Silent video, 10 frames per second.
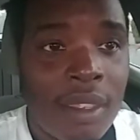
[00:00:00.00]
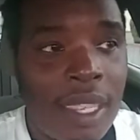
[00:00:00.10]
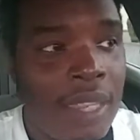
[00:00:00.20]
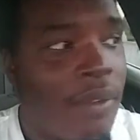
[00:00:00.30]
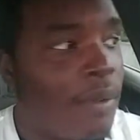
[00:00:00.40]

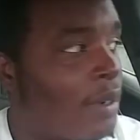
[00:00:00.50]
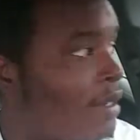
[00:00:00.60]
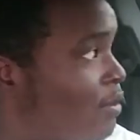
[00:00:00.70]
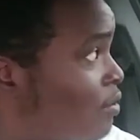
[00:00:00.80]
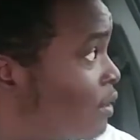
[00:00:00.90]
And even with
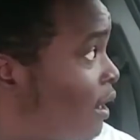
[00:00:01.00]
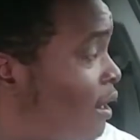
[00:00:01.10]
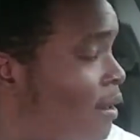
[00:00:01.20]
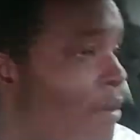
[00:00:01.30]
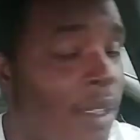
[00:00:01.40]
this new
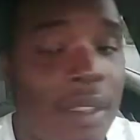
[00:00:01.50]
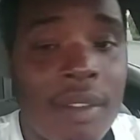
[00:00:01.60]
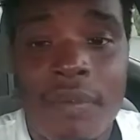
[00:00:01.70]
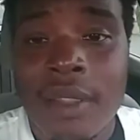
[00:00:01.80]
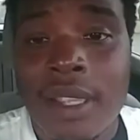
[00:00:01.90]
job,
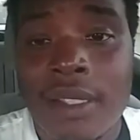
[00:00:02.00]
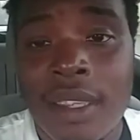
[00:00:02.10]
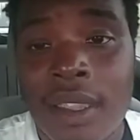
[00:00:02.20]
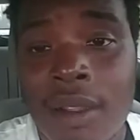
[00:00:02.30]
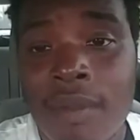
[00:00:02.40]
I
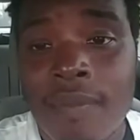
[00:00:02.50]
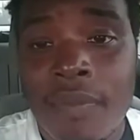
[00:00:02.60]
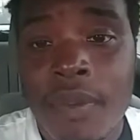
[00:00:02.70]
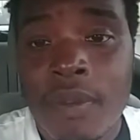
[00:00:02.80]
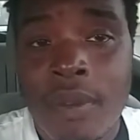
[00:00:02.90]
say
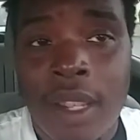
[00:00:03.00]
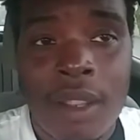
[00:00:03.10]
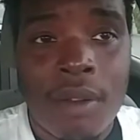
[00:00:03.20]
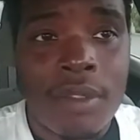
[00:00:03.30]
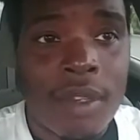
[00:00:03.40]
um when
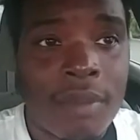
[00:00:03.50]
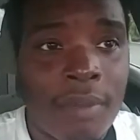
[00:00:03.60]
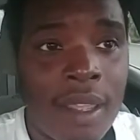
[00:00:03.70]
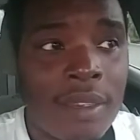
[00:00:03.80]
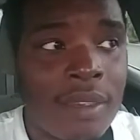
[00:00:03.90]
I um, talk to
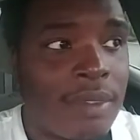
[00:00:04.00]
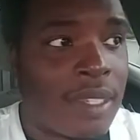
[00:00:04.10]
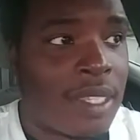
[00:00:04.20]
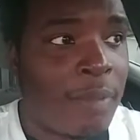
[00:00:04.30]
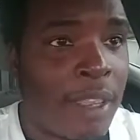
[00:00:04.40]
my
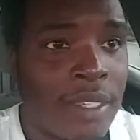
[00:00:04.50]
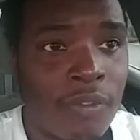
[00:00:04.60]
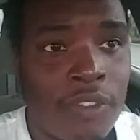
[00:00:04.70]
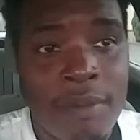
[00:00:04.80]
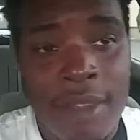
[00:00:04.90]
dispatcher,
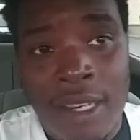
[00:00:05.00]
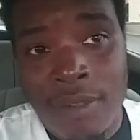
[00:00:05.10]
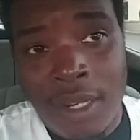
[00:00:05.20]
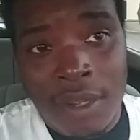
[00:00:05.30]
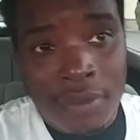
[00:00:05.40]
fleet manager,
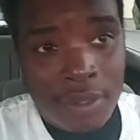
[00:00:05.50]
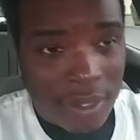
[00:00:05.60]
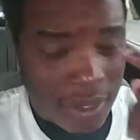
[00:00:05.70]
whatever,